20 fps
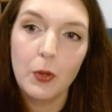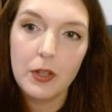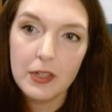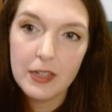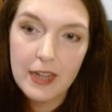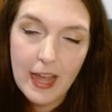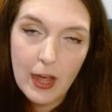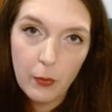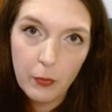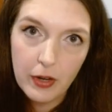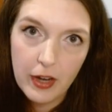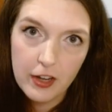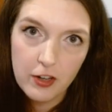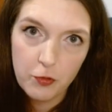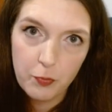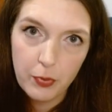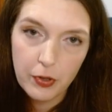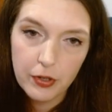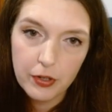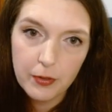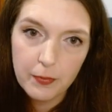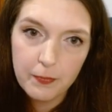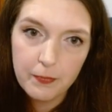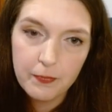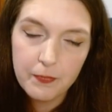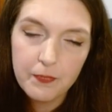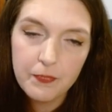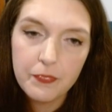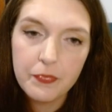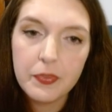Now we're out of book.
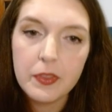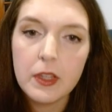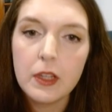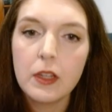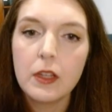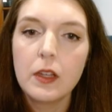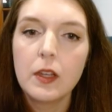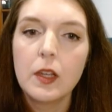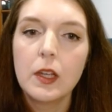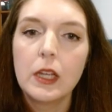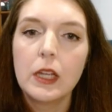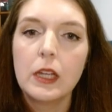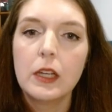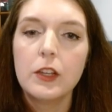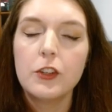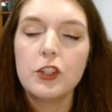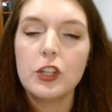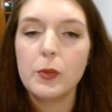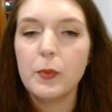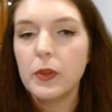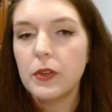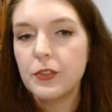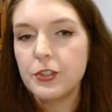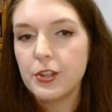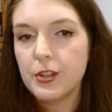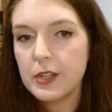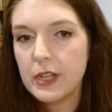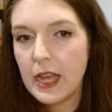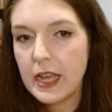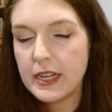She moves
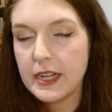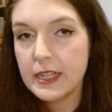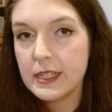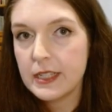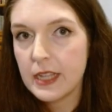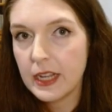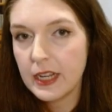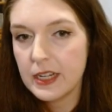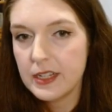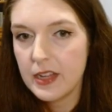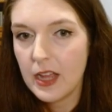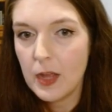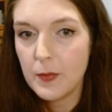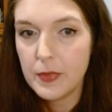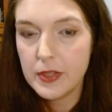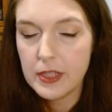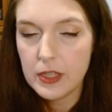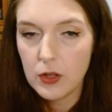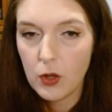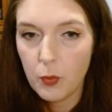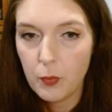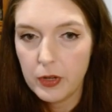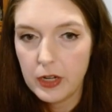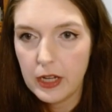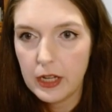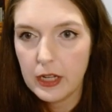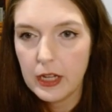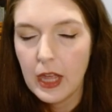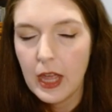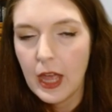her knight a second time in the
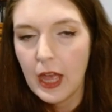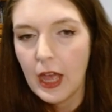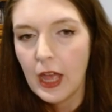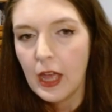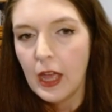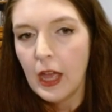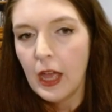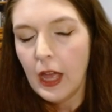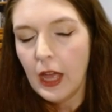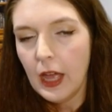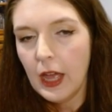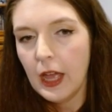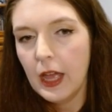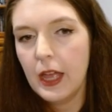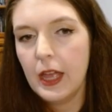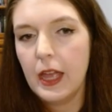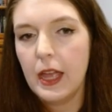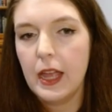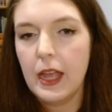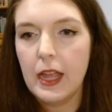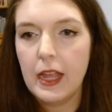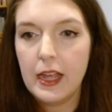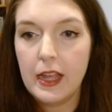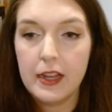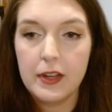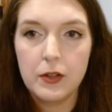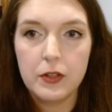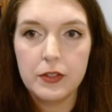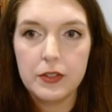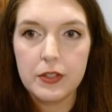opening,
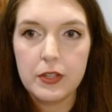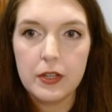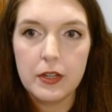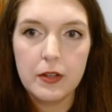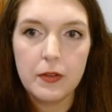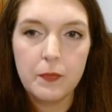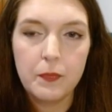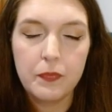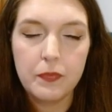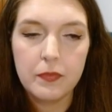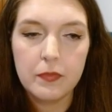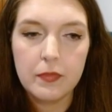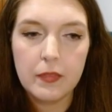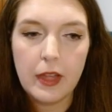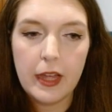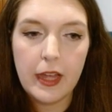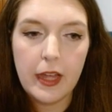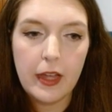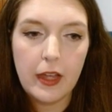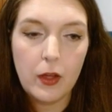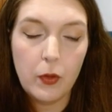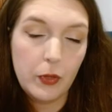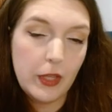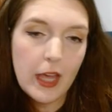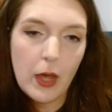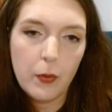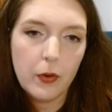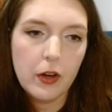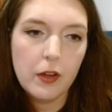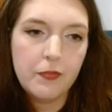and
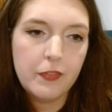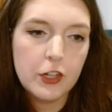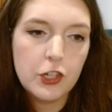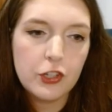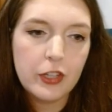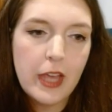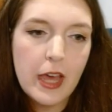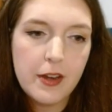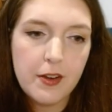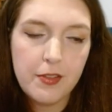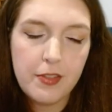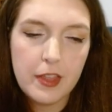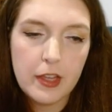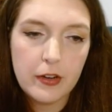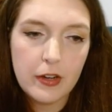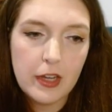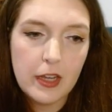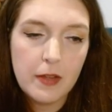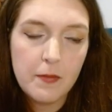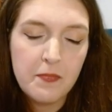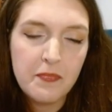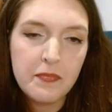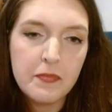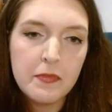yeah, we're officially out of theory.